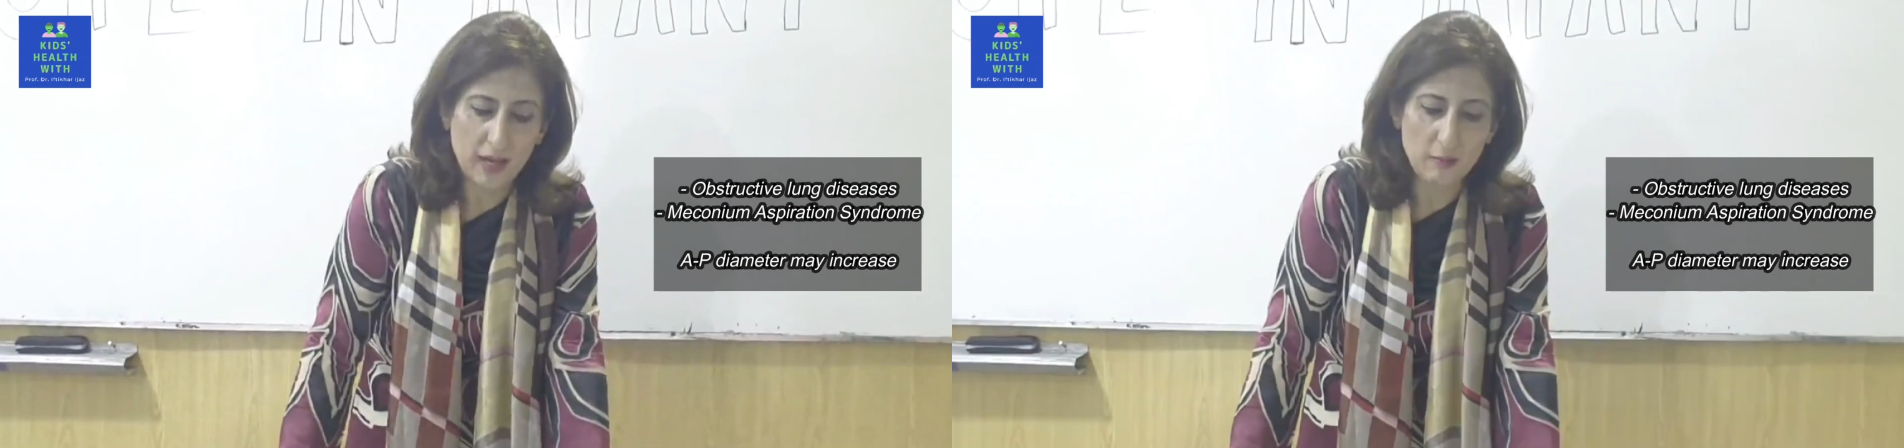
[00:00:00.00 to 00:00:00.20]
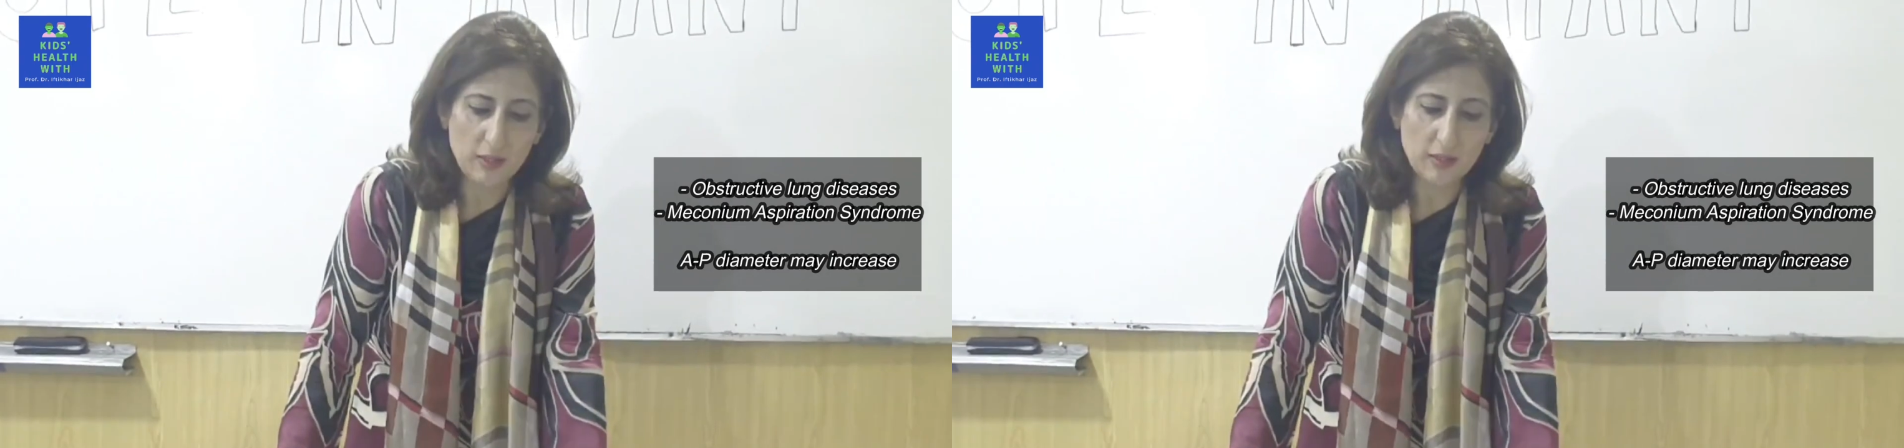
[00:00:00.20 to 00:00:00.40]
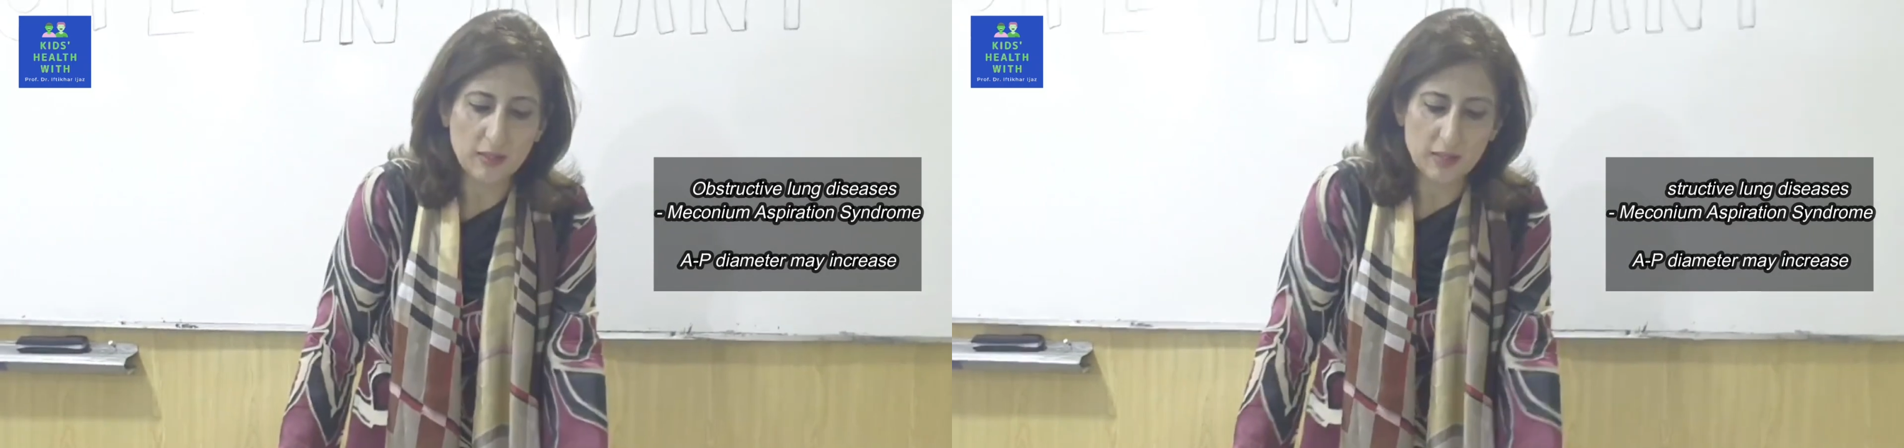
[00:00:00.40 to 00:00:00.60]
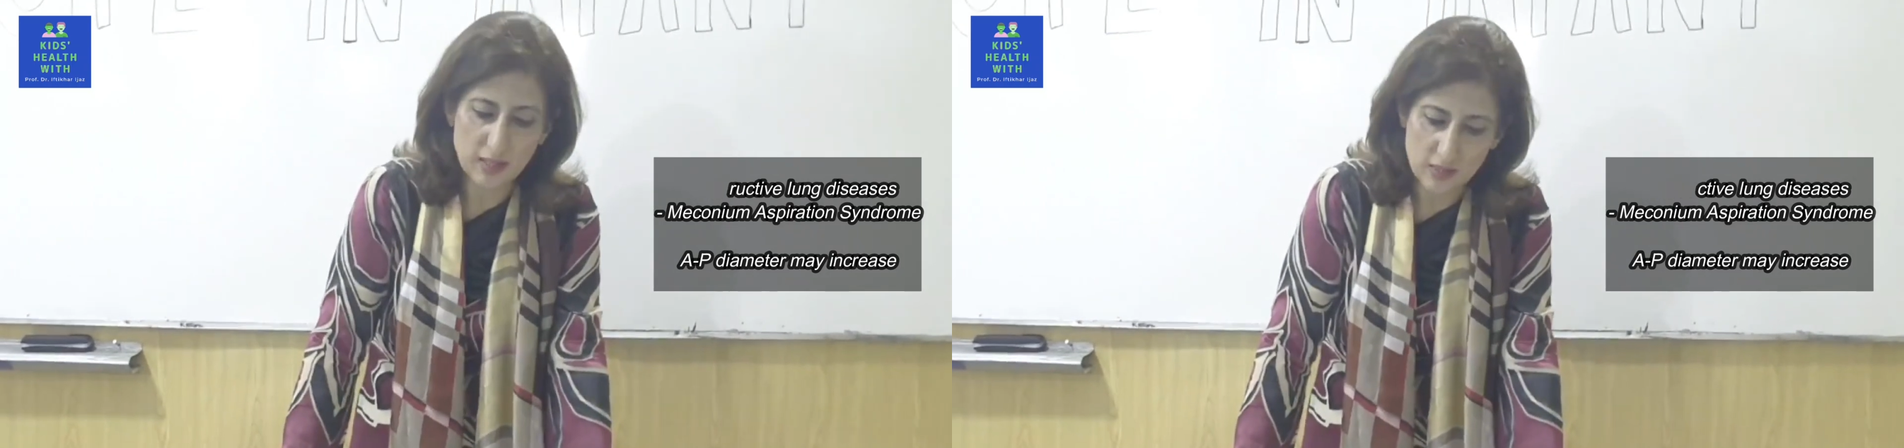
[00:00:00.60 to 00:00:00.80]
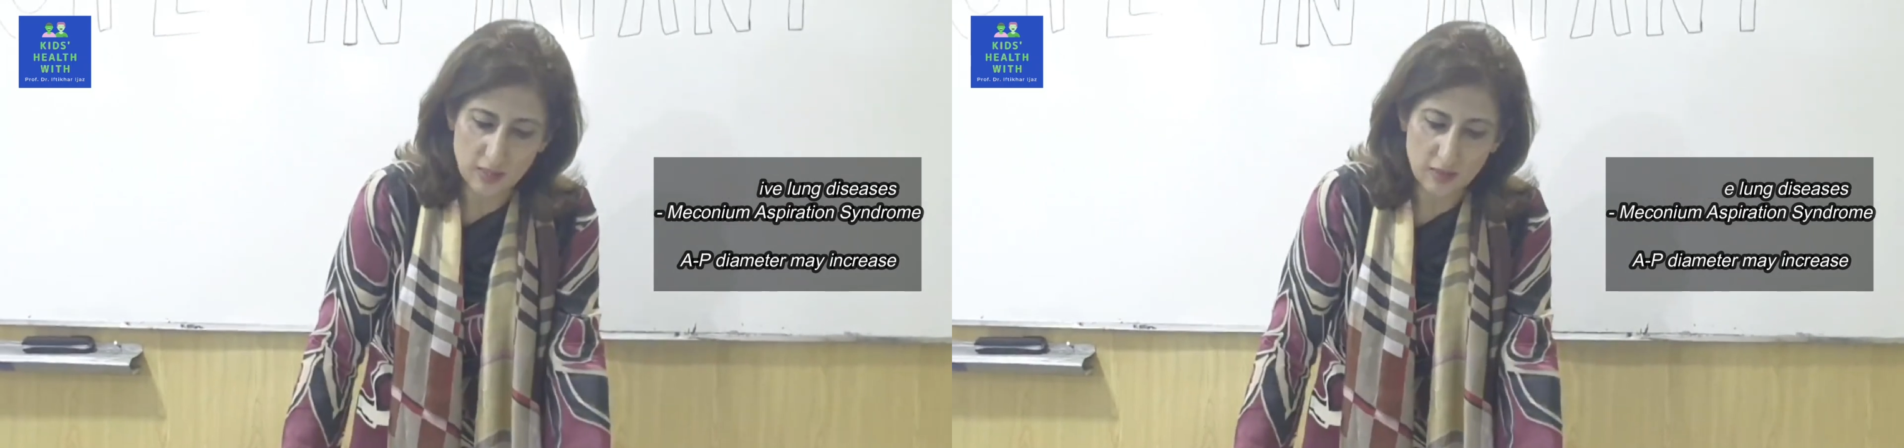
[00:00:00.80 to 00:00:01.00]
diameter
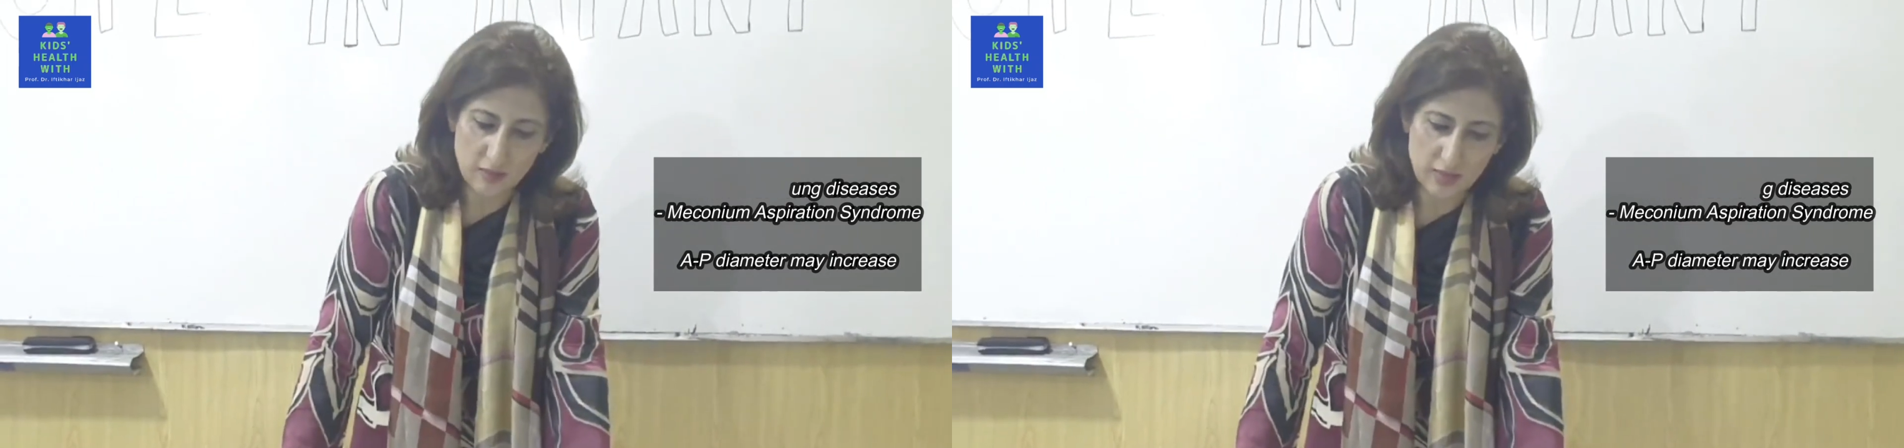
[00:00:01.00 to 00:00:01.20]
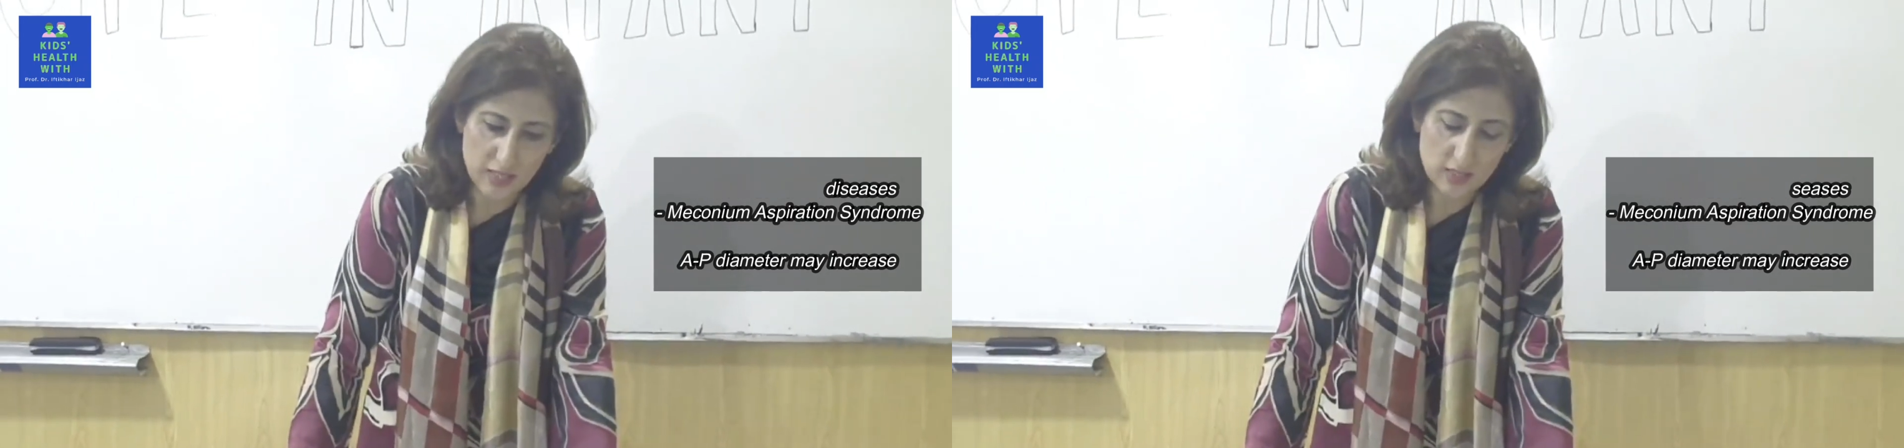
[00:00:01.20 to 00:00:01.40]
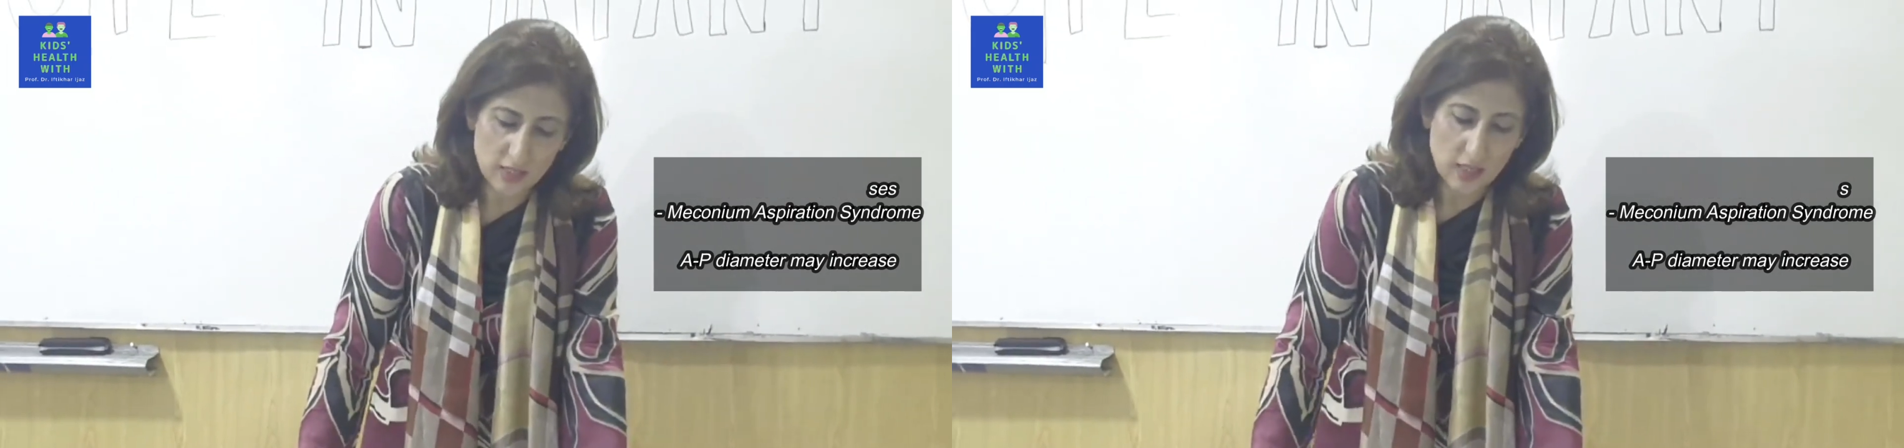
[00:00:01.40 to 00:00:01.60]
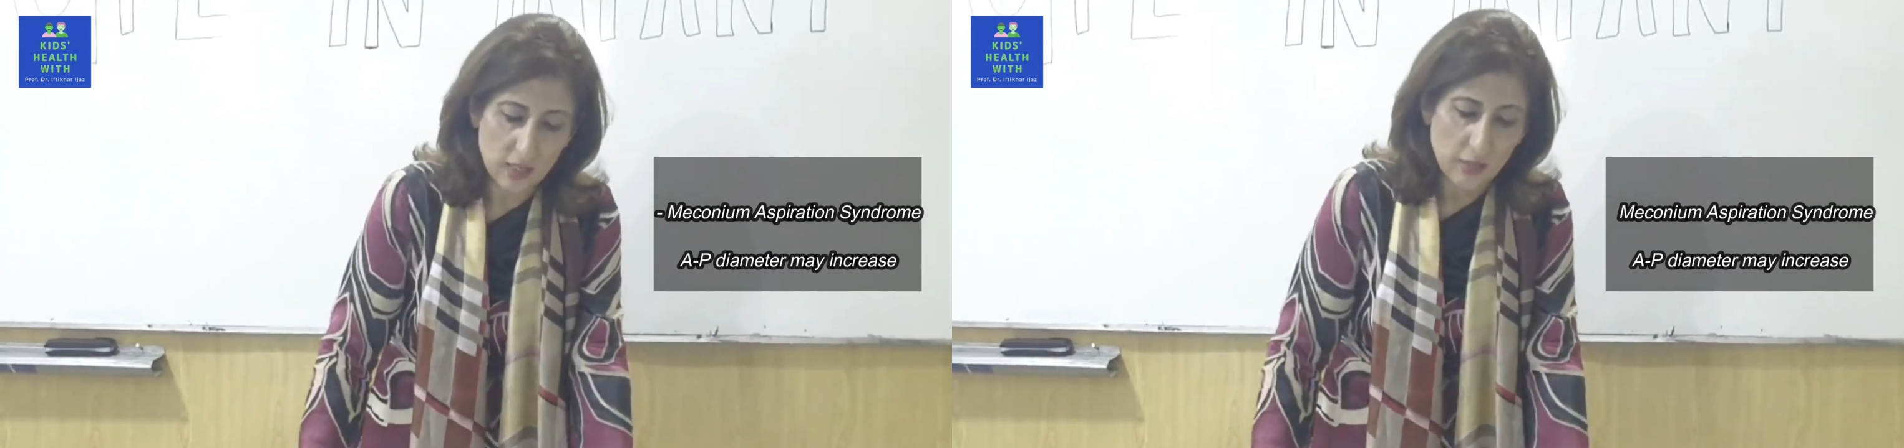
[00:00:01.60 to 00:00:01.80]
does increase.